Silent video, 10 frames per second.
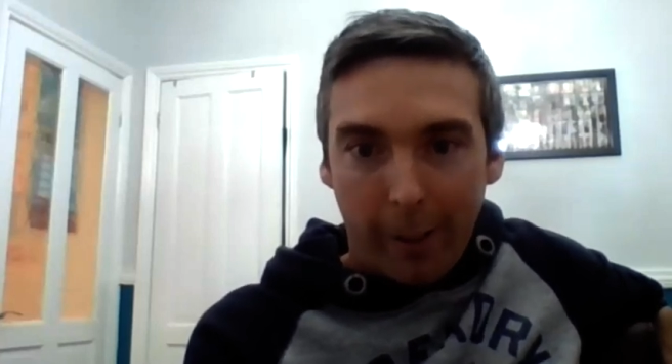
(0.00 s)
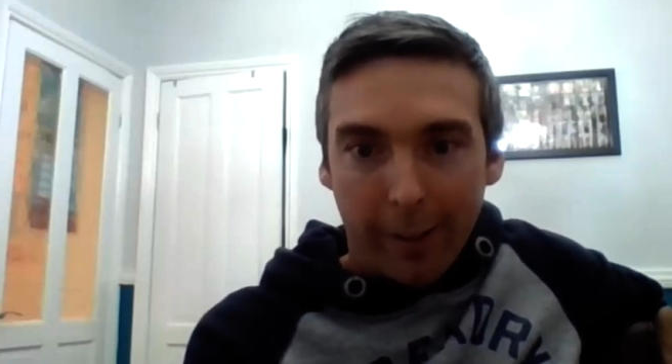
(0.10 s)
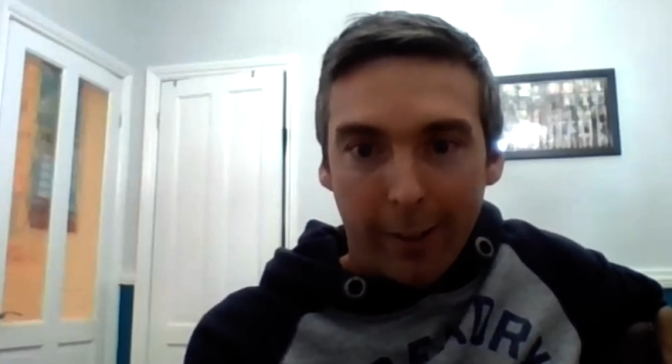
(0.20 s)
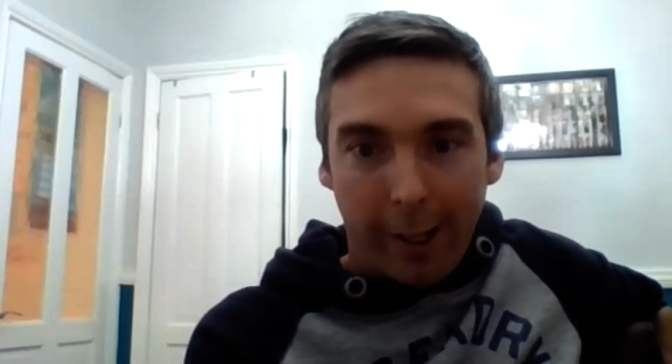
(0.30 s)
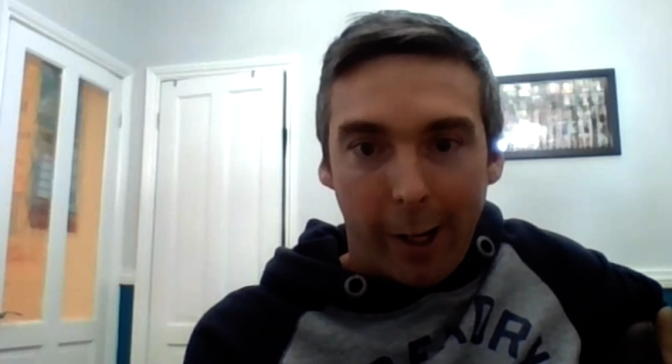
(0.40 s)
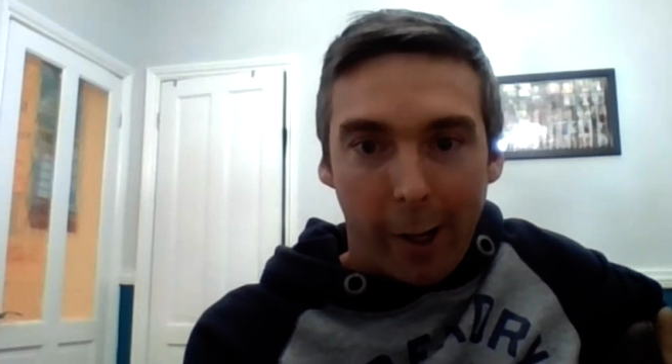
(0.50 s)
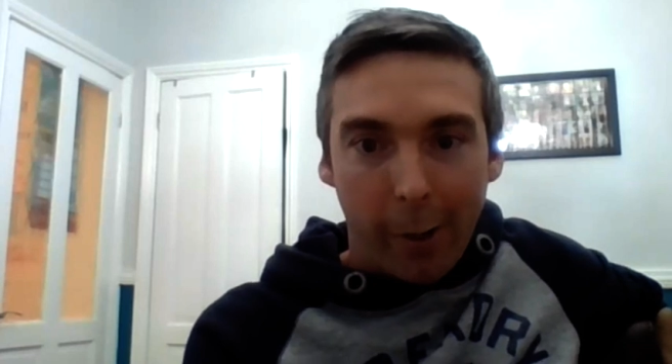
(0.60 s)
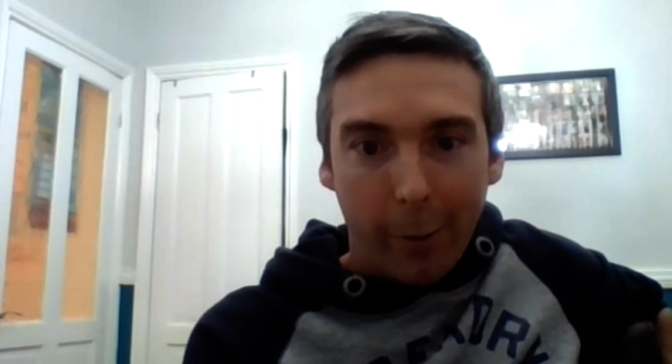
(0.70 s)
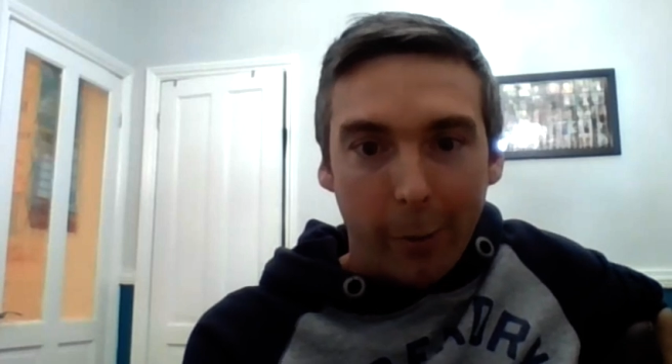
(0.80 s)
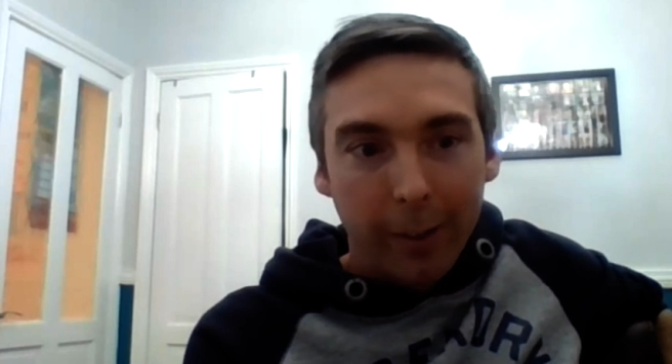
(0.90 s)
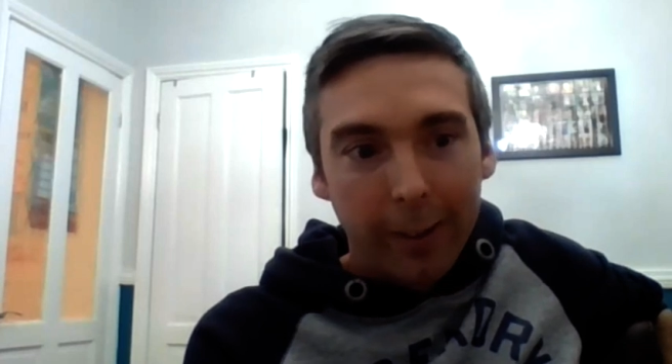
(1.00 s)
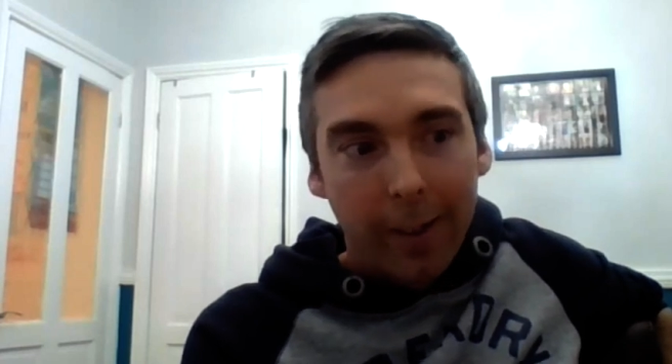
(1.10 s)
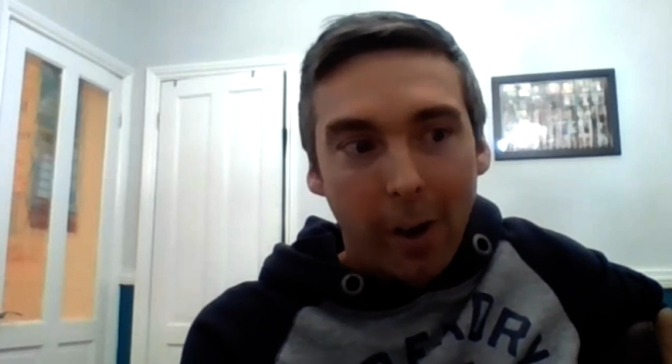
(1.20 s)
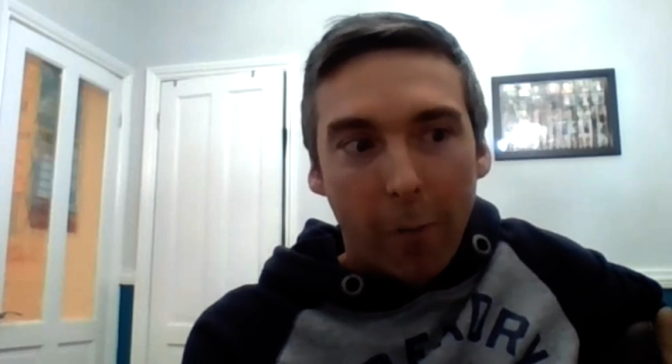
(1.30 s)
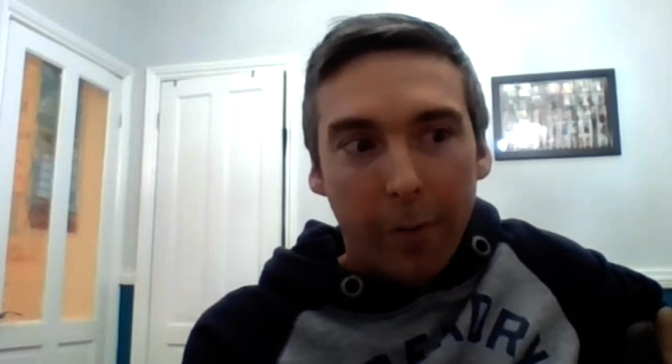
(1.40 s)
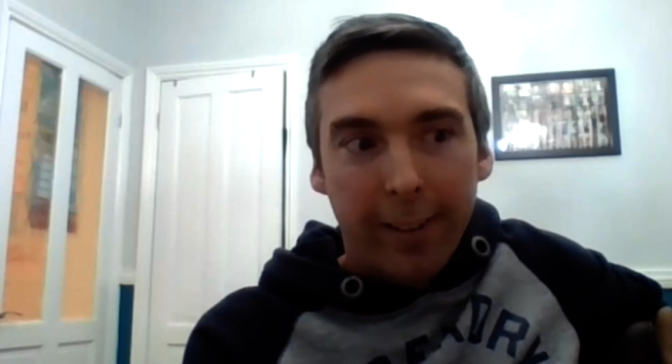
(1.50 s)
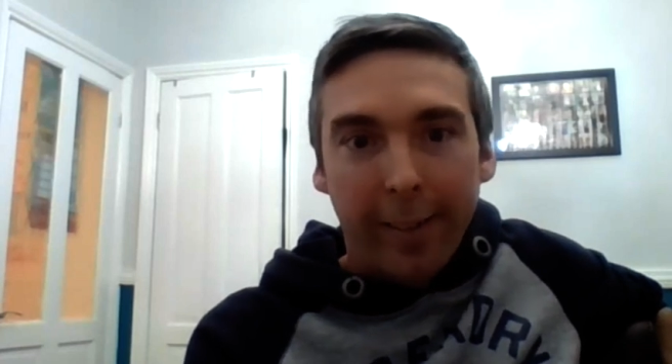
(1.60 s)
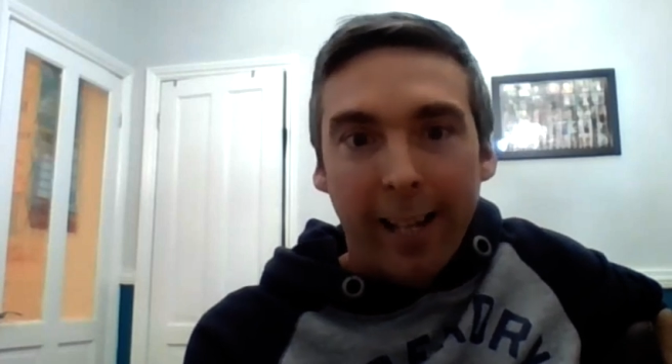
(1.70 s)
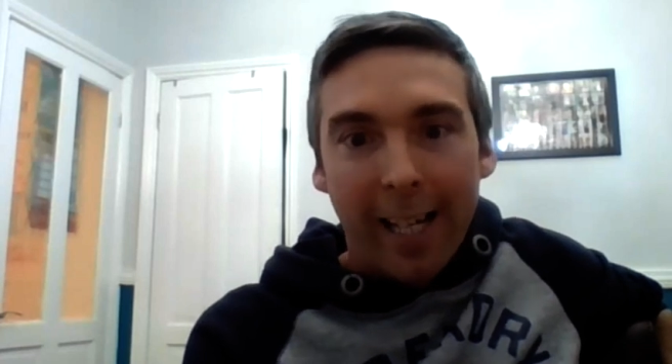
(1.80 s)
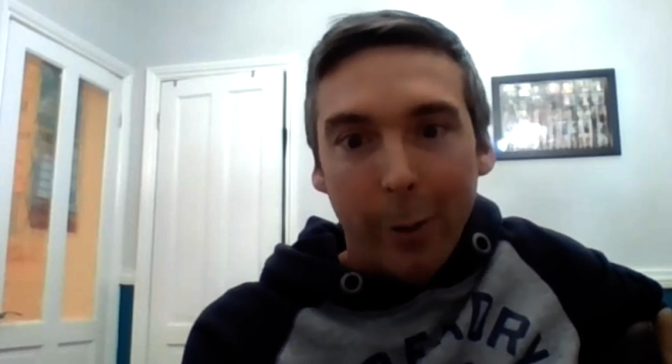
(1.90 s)
So obviously
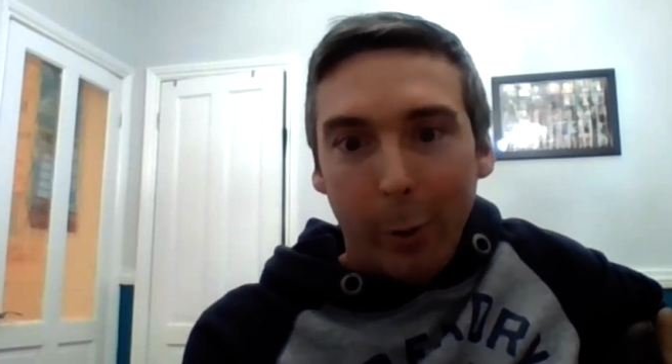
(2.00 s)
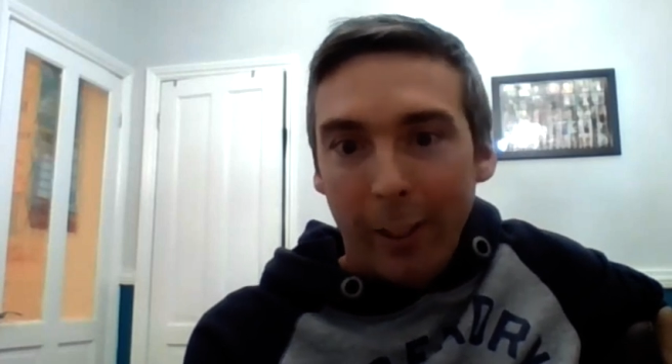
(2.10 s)
they all